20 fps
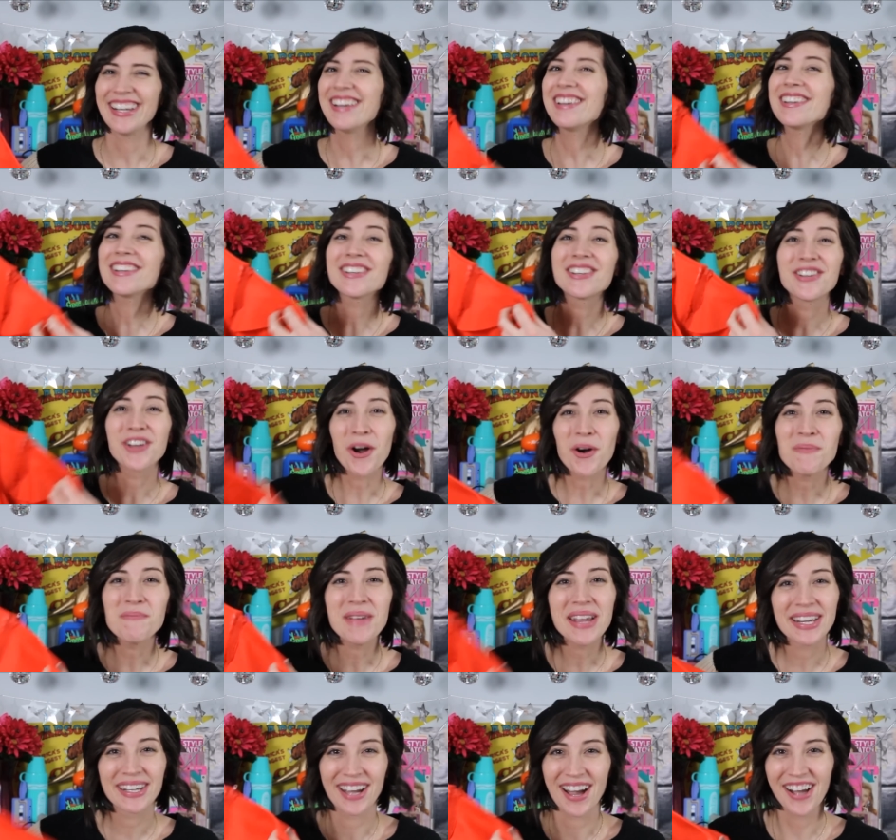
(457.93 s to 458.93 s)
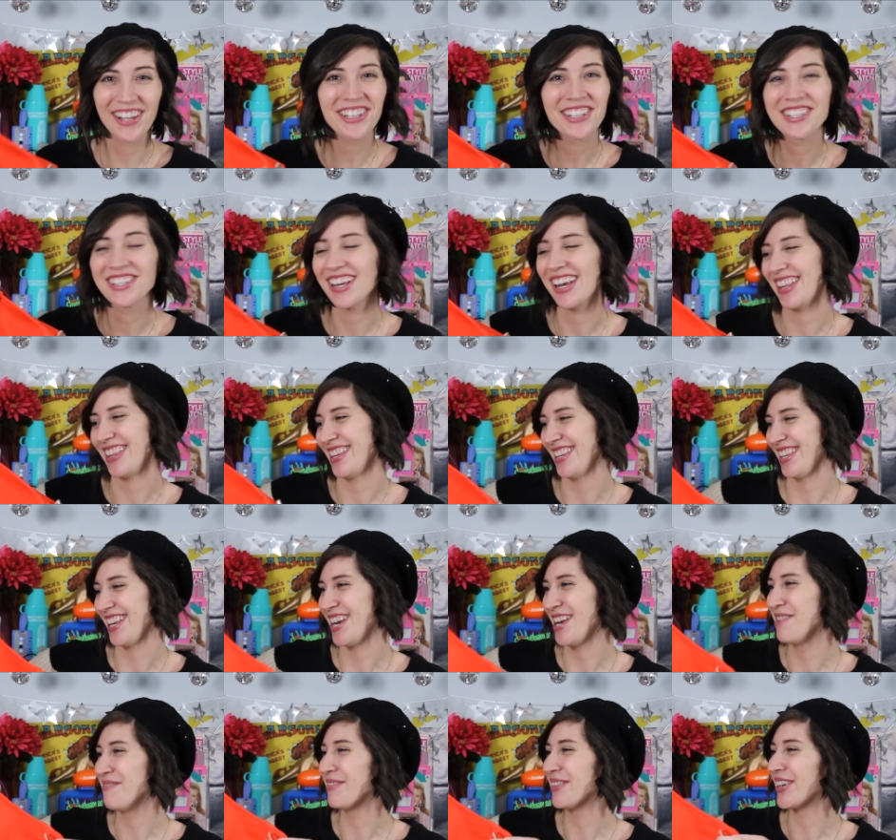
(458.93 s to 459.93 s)
They just don't make colors like this
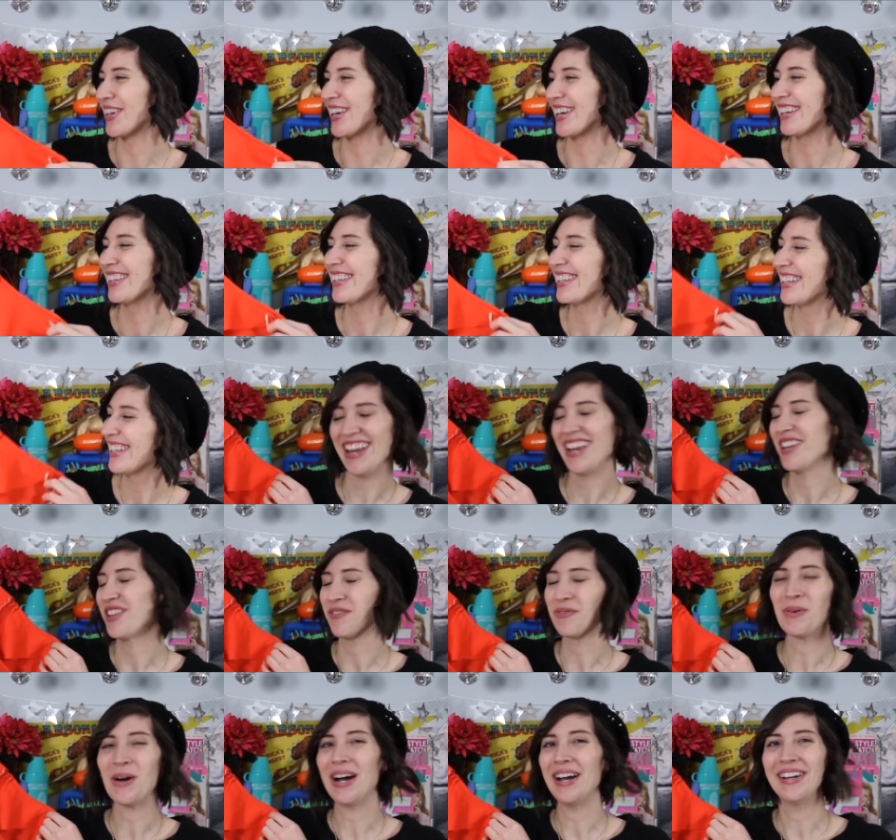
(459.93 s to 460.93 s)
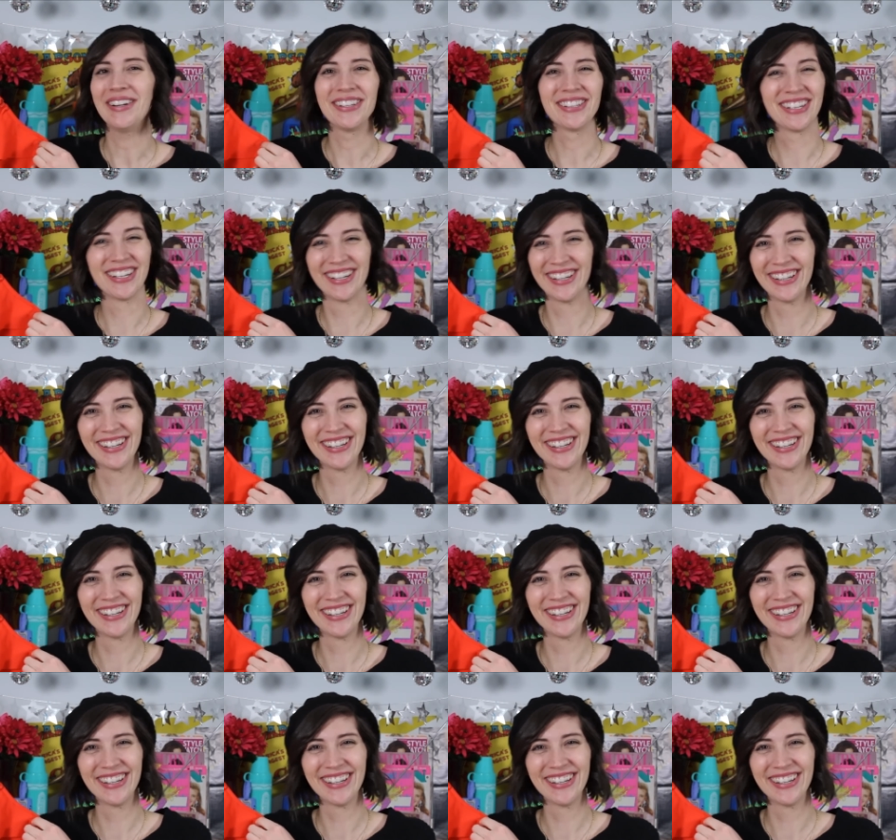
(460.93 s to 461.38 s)
anymore. It's wild.